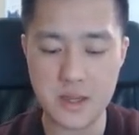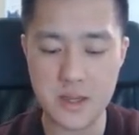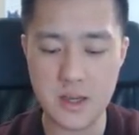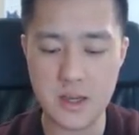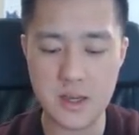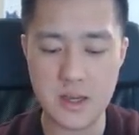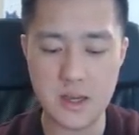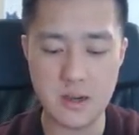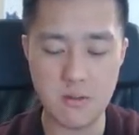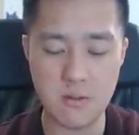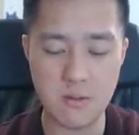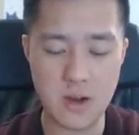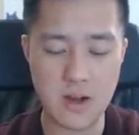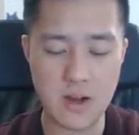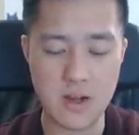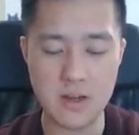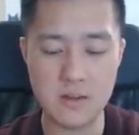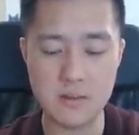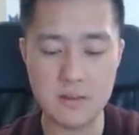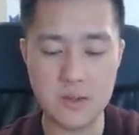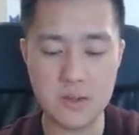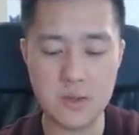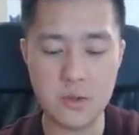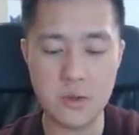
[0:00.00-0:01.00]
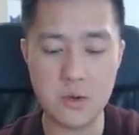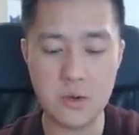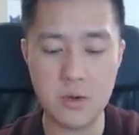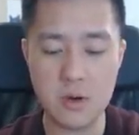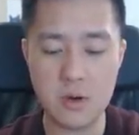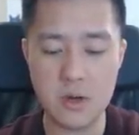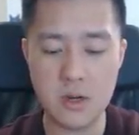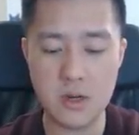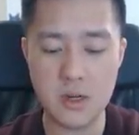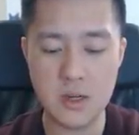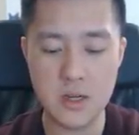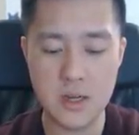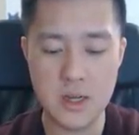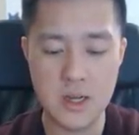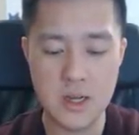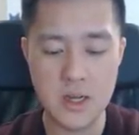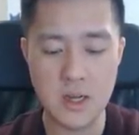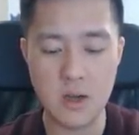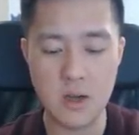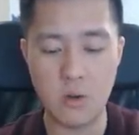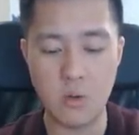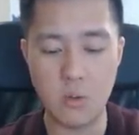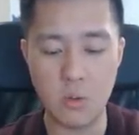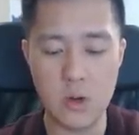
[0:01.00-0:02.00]
uh, Random Sword,
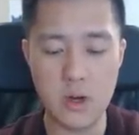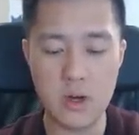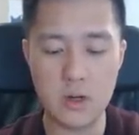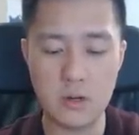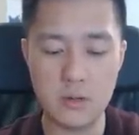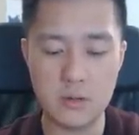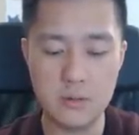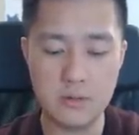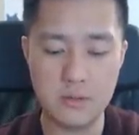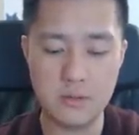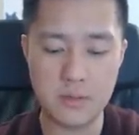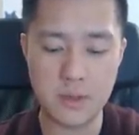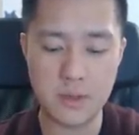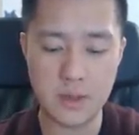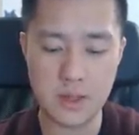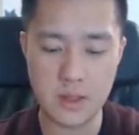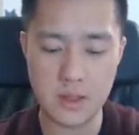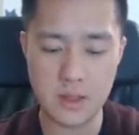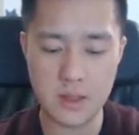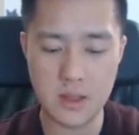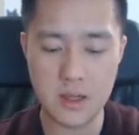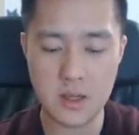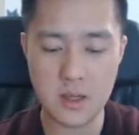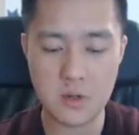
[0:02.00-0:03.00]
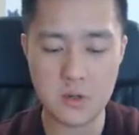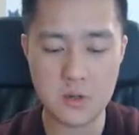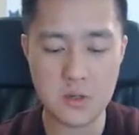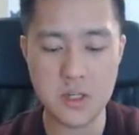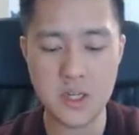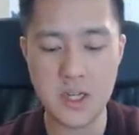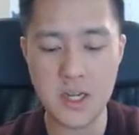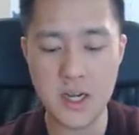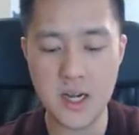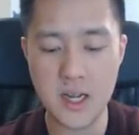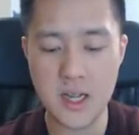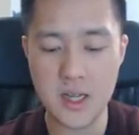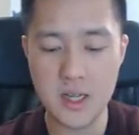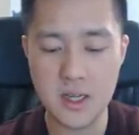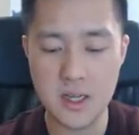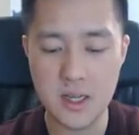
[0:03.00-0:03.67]
Weedle, Thick Dratini,